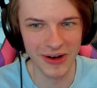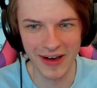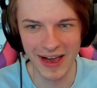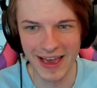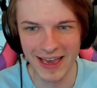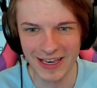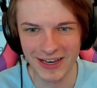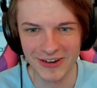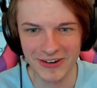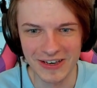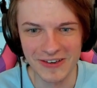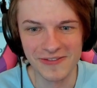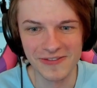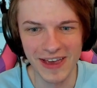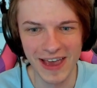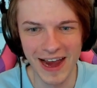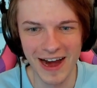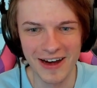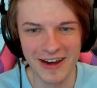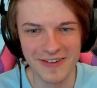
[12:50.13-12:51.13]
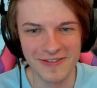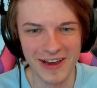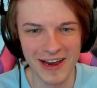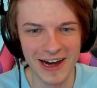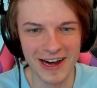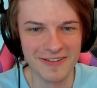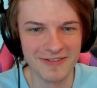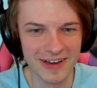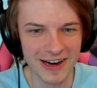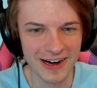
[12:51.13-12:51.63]
I agree. Very,
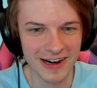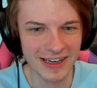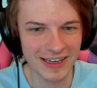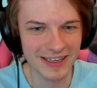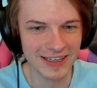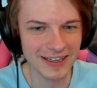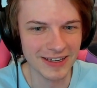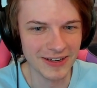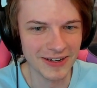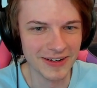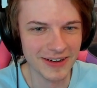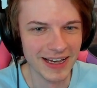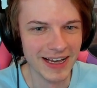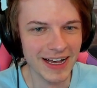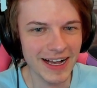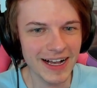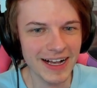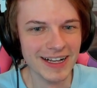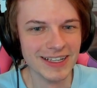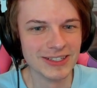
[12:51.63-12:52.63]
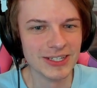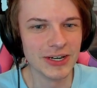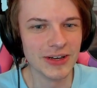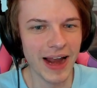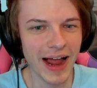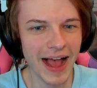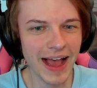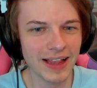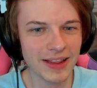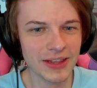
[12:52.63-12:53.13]
very, very cute. Dude,
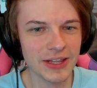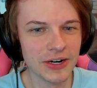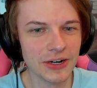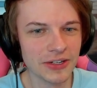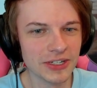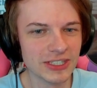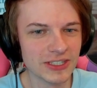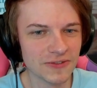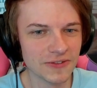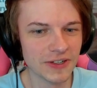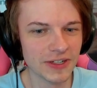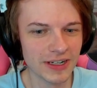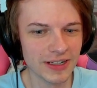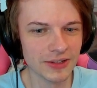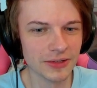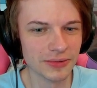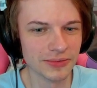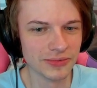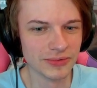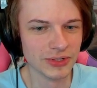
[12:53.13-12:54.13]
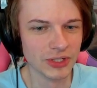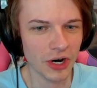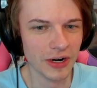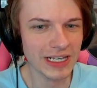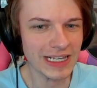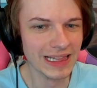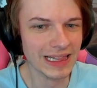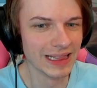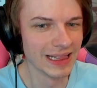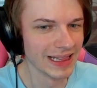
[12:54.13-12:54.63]
I literally just feel like a little
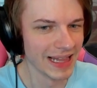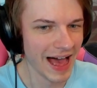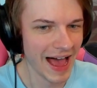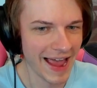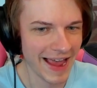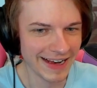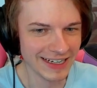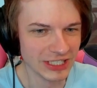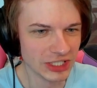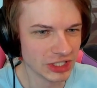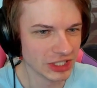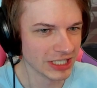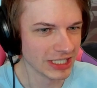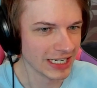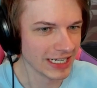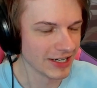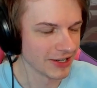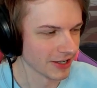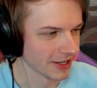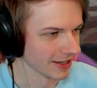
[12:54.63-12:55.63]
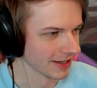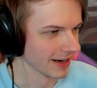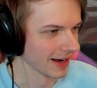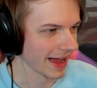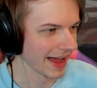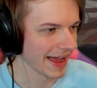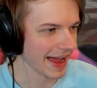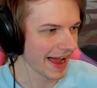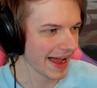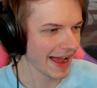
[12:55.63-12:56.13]
dirty lying cheater.
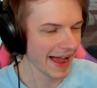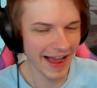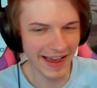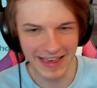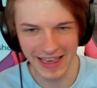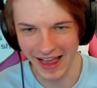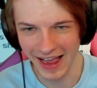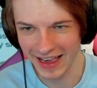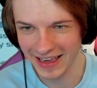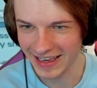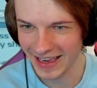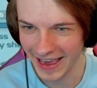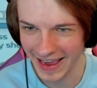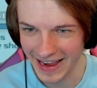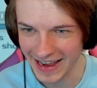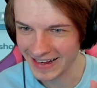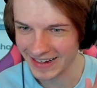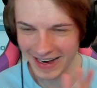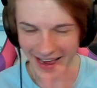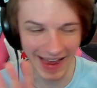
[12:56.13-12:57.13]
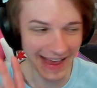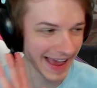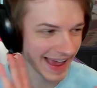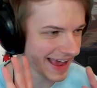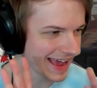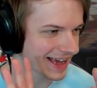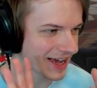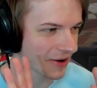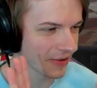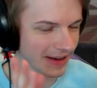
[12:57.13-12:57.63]
I, I, I, I hate I
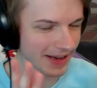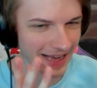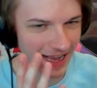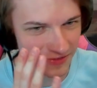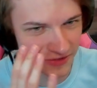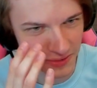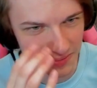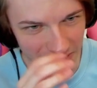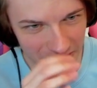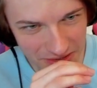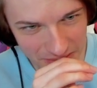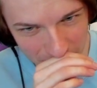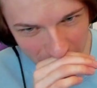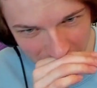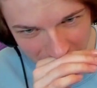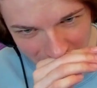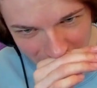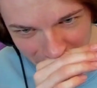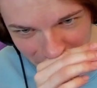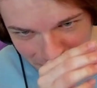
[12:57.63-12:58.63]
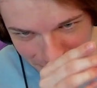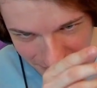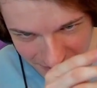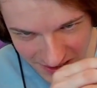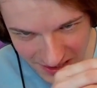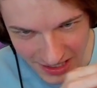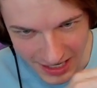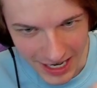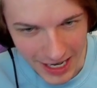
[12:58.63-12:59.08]
hate going after multiple girls.